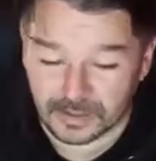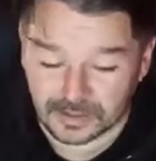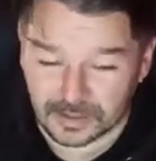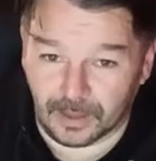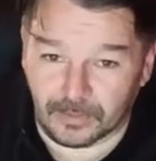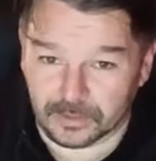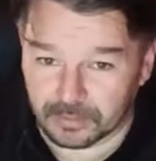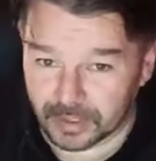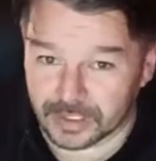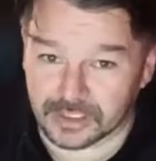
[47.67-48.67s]
towns and
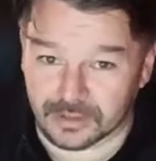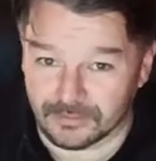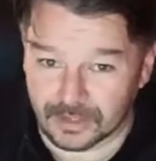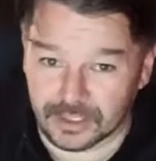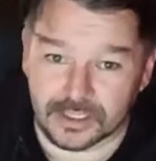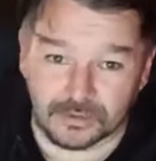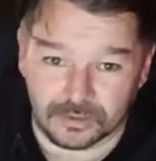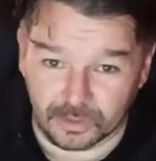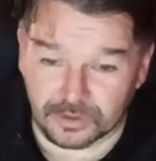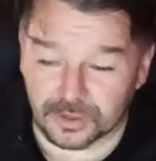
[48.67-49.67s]
places and villages I was
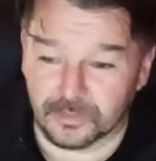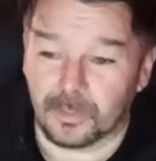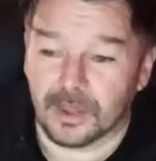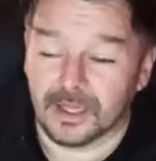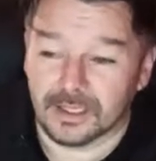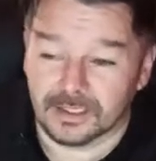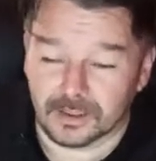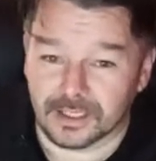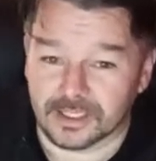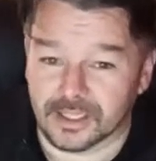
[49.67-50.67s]
going to. So I
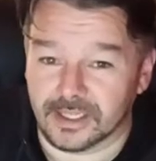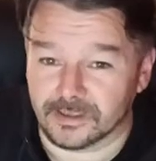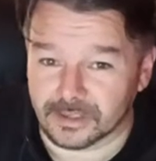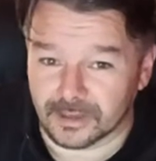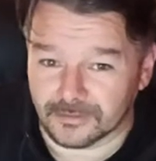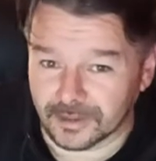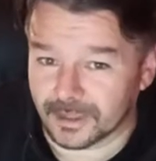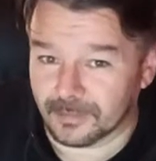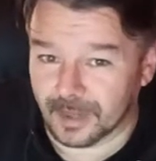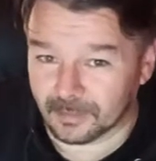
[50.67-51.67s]
decided to start filling the
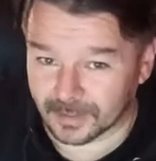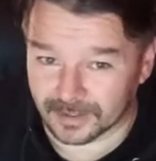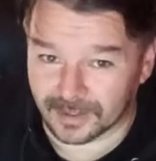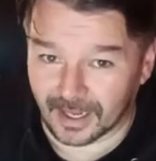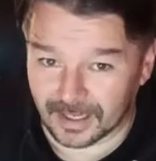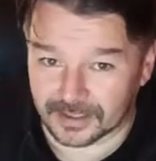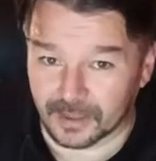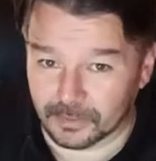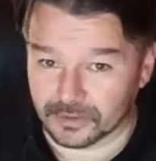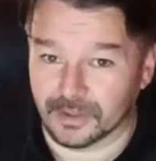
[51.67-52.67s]
map in as I
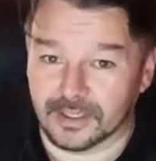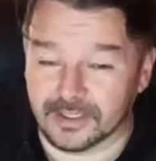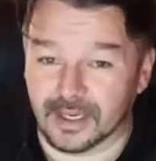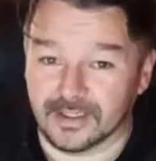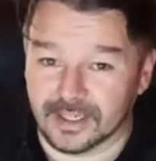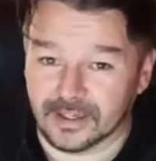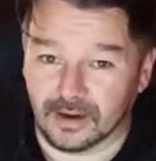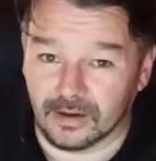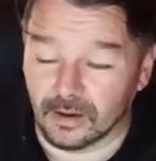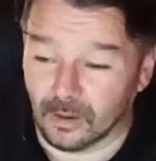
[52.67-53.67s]
was writing, and then
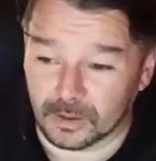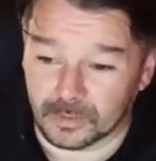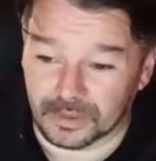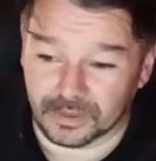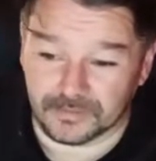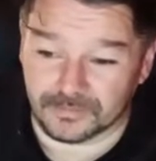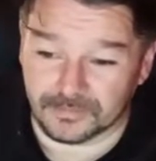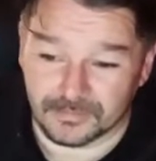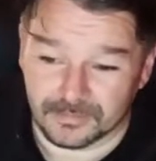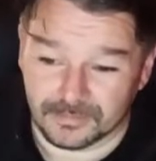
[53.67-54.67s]
ultimately just
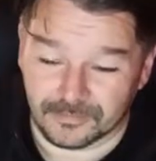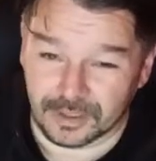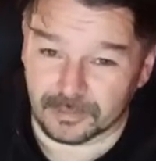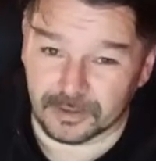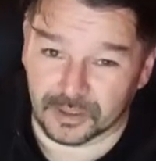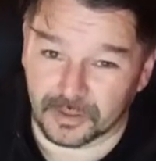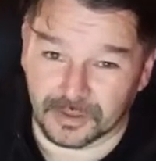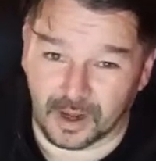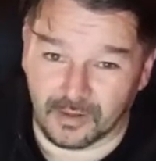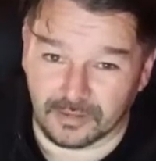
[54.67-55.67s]
fill the majority
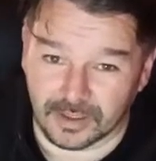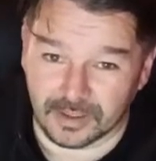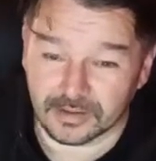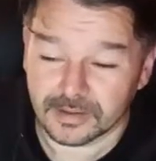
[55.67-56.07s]
of it in